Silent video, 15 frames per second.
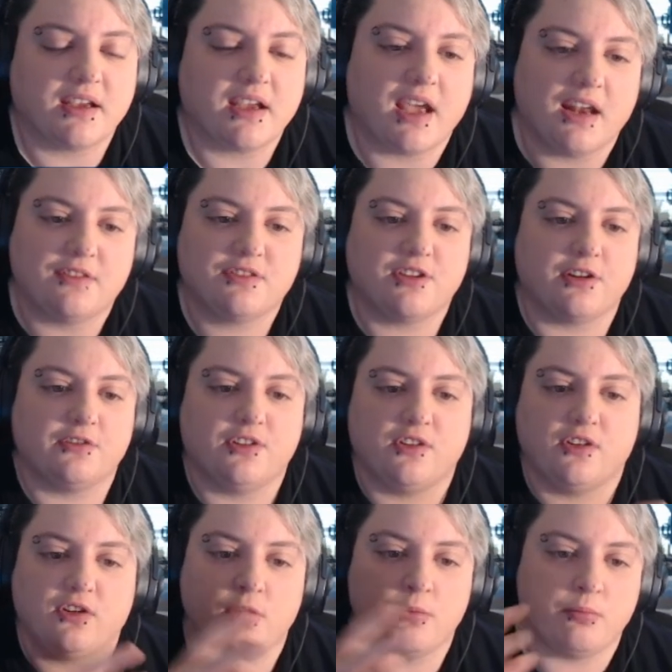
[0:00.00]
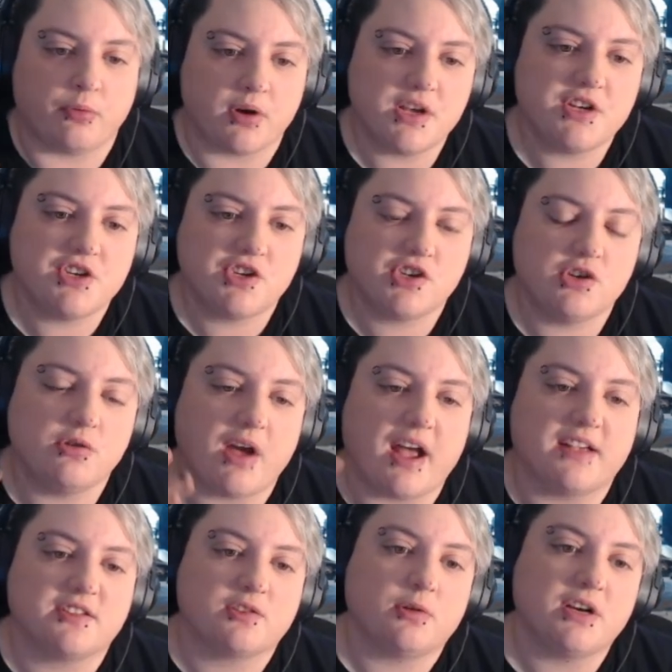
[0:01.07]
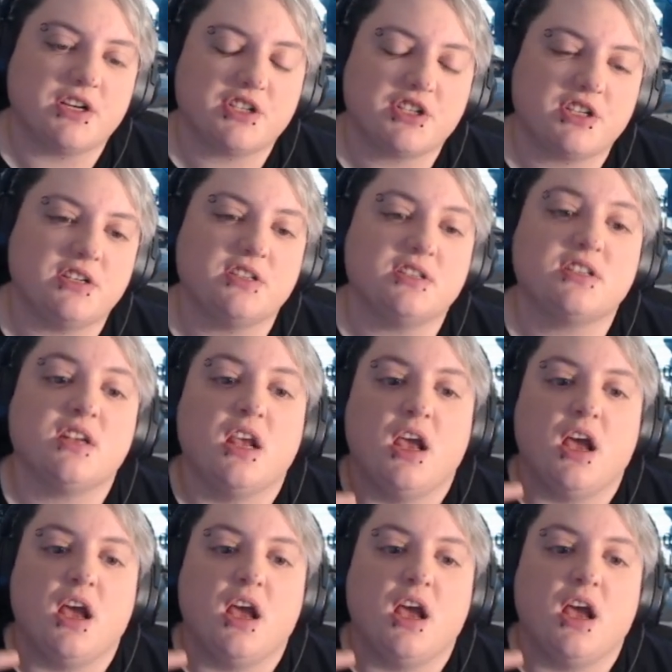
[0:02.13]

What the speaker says: kind of serves as a good bridge to ask questions,